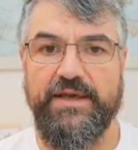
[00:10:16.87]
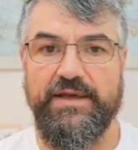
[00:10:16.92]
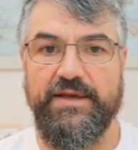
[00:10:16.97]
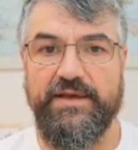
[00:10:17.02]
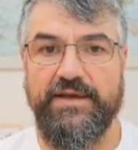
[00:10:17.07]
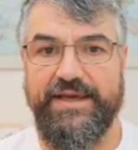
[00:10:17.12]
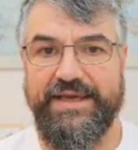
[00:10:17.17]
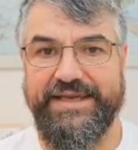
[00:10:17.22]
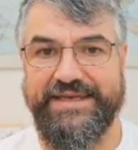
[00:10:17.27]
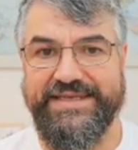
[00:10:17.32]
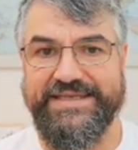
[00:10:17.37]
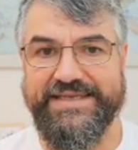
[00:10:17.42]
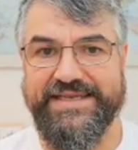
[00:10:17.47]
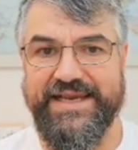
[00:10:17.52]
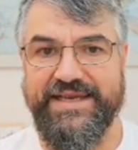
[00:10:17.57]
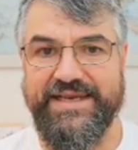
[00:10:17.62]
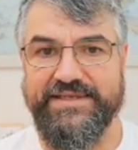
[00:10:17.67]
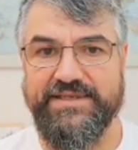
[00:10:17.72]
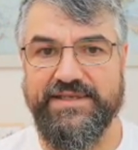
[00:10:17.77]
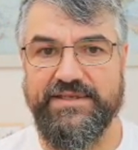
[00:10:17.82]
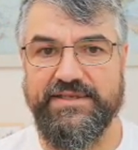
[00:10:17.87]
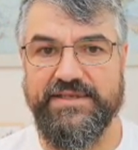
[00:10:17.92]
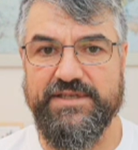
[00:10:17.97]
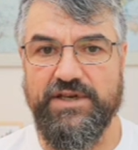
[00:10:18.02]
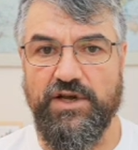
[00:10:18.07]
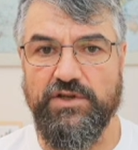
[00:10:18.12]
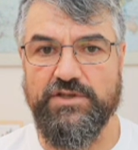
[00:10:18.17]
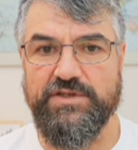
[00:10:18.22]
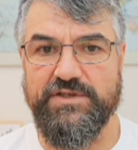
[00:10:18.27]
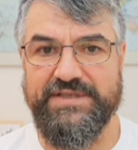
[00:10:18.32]
in this case, is
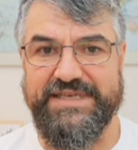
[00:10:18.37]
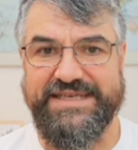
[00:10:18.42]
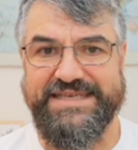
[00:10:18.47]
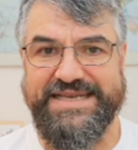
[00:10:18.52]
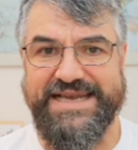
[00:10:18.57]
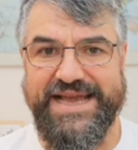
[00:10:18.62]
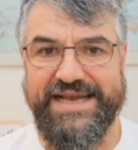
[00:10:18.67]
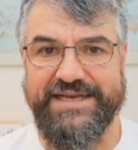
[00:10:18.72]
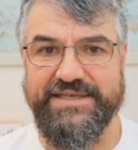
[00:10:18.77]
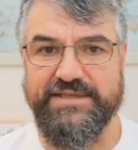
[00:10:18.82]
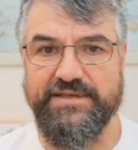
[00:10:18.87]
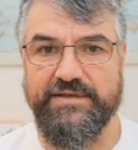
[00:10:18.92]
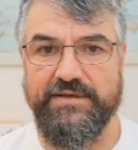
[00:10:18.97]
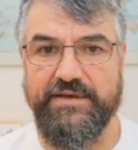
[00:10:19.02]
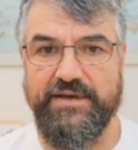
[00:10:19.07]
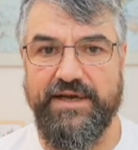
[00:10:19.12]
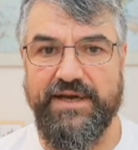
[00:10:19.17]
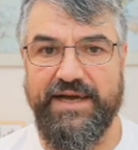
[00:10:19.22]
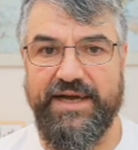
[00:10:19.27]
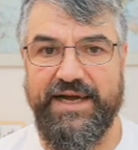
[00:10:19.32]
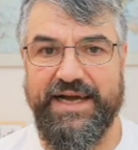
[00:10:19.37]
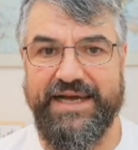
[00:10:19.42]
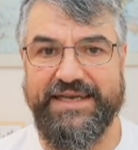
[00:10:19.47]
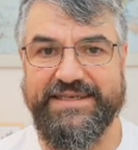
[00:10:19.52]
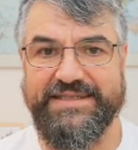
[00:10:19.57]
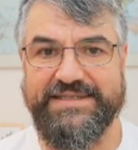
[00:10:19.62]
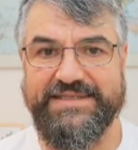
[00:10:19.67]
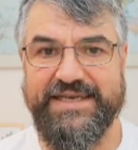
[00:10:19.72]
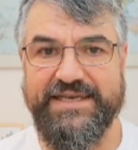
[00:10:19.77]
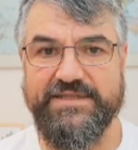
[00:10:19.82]
auto detect, and
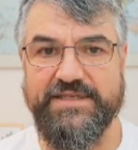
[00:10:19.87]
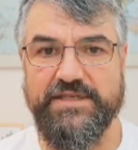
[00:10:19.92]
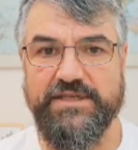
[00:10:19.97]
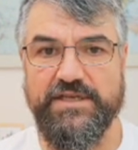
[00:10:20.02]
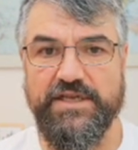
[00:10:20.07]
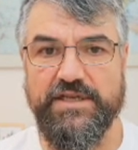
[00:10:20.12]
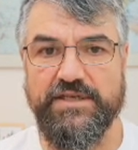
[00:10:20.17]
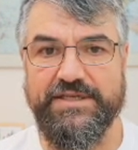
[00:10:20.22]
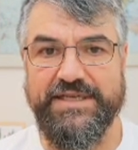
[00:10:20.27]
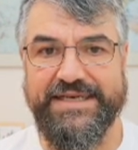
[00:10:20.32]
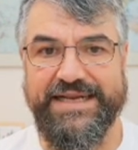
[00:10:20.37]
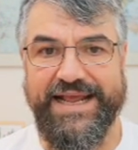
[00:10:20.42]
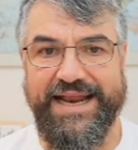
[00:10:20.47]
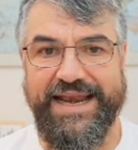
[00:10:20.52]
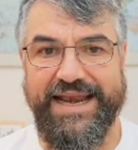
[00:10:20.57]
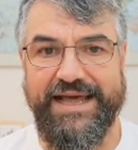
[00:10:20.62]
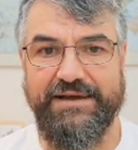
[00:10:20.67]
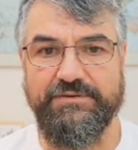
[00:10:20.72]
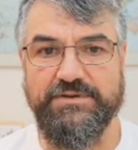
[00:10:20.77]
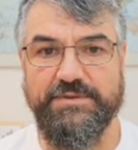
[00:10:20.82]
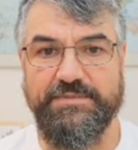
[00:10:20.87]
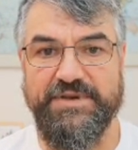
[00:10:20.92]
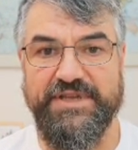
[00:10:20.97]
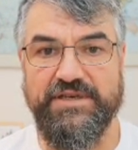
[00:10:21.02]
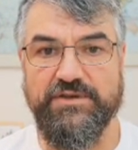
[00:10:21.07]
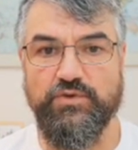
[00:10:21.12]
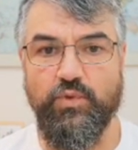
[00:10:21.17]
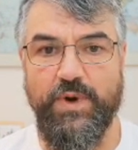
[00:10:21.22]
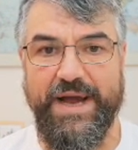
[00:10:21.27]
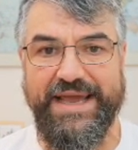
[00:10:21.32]
it says that Cloud
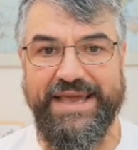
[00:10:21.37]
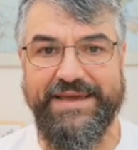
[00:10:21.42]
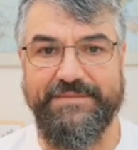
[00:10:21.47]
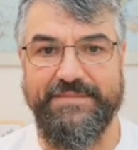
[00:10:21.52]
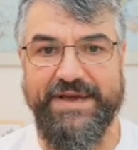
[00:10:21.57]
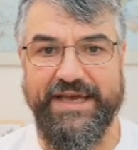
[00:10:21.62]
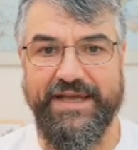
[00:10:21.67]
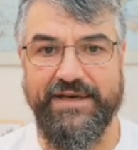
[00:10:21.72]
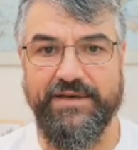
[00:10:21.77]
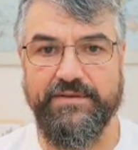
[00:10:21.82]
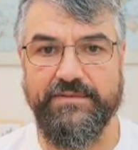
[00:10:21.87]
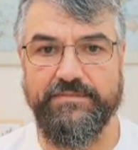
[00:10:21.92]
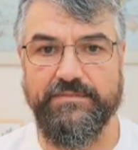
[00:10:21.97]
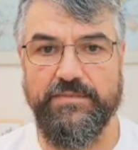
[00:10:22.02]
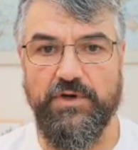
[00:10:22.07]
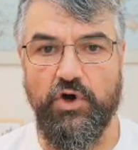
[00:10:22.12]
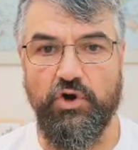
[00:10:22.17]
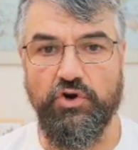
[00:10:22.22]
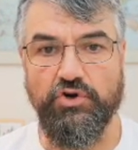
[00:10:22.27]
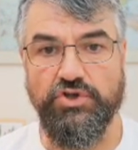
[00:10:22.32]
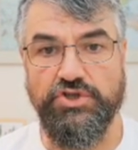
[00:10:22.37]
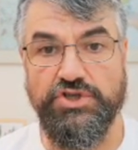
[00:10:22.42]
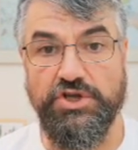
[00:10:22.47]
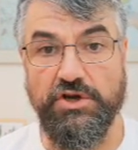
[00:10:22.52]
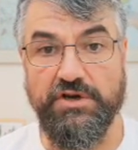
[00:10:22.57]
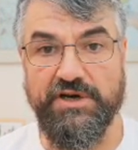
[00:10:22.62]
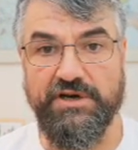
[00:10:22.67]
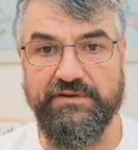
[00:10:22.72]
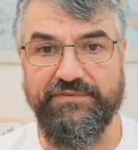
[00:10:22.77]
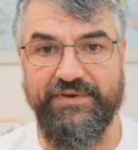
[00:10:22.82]
Build YML or
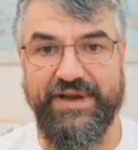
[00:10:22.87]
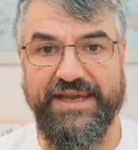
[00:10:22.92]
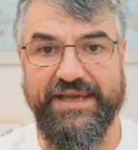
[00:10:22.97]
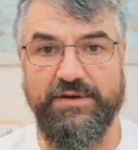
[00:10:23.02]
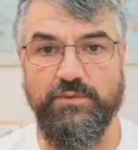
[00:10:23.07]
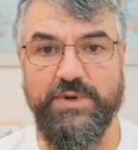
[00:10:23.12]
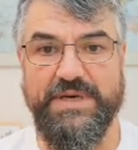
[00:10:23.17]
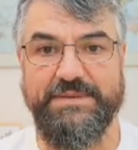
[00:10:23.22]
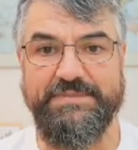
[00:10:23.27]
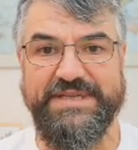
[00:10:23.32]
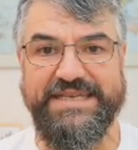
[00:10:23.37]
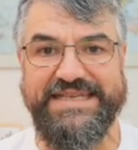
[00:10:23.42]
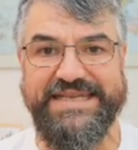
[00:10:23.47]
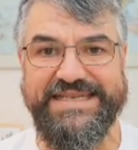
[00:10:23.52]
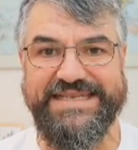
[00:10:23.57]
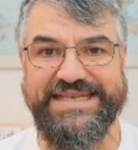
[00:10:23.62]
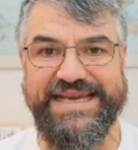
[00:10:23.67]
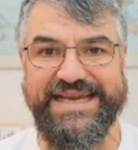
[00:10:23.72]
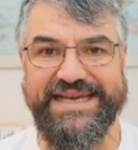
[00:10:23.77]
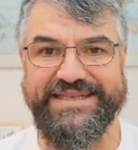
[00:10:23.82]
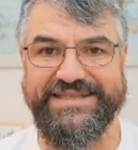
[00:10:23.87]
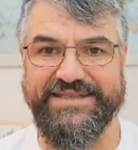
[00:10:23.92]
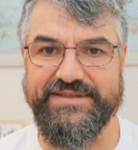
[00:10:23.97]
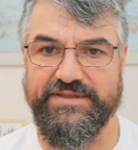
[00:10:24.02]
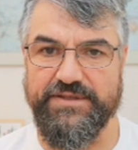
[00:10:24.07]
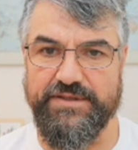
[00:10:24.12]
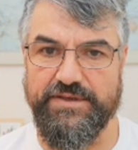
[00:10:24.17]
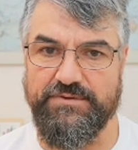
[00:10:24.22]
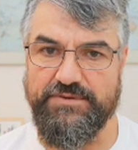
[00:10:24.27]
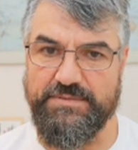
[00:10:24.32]
Docker file will be detected
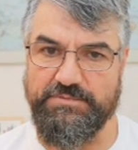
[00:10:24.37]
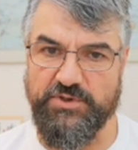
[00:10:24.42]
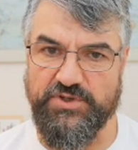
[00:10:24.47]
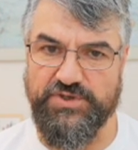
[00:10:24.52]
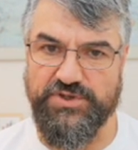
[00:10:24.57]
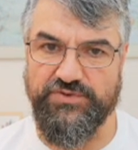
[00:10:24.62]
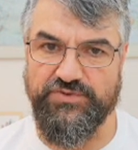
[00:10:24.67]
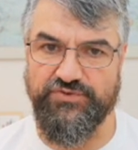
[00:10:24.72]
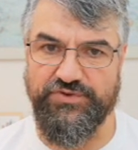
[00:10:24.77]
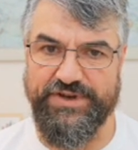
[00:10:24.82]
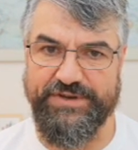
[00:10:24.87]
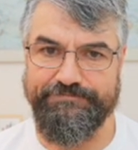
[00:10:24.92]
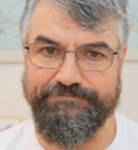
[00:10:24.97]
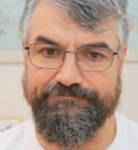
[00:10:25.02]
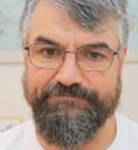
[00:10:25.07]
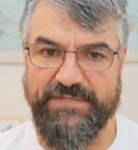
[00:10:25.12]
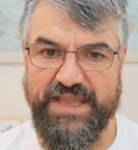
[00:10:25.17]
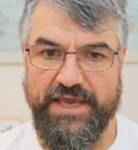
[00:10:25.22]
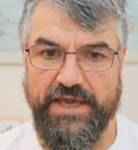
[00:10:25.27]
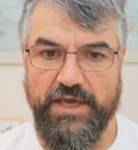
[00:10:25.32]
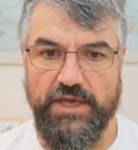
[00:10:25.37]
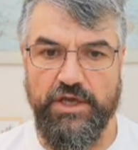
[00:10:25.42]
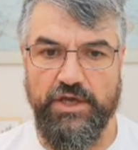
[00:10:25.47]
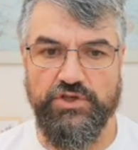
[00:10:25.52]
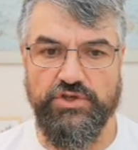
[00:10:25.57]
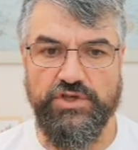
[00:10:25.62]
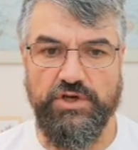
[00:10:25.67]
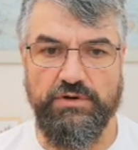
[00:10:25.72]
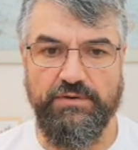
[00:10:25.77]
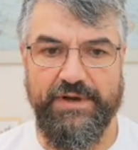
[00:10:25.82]
in the repository.
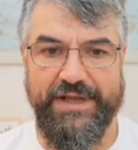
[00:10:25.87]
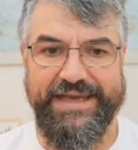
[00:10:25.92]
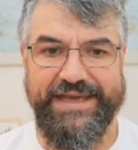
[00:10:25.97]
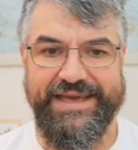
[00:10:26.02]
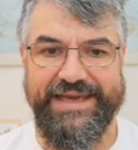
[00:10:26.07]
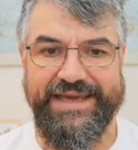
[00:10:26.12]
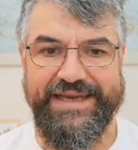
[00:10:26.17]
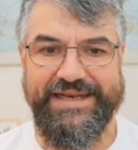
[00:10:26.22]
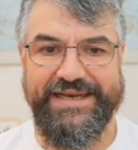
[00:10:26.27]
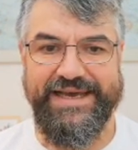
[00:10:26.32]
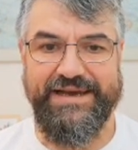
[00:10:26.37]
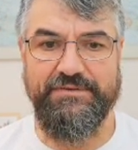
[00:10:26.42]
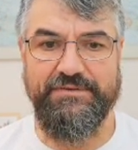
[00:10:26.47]
So in our